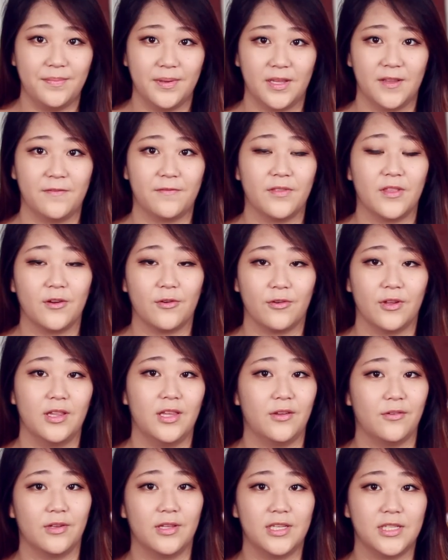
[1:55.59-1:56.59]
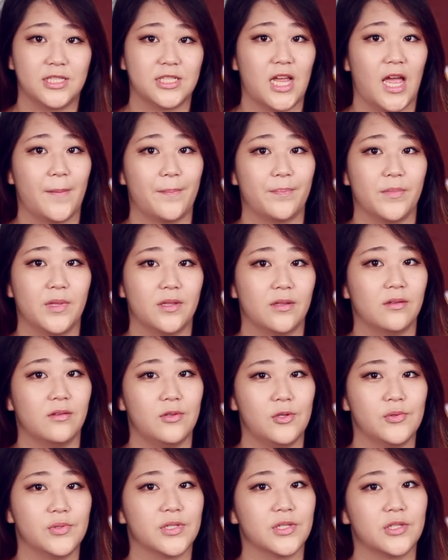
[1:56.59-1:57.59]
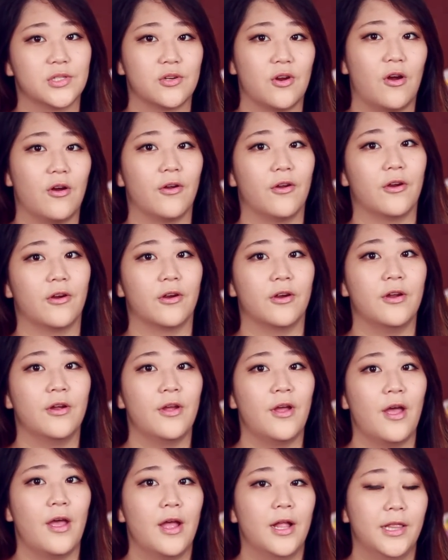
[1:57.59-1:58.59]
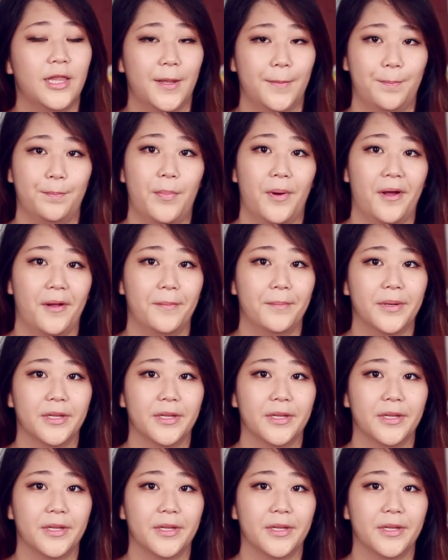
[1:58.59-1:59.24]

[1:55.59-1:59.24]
but if they're really, really chapped, then use a stronger lip balm.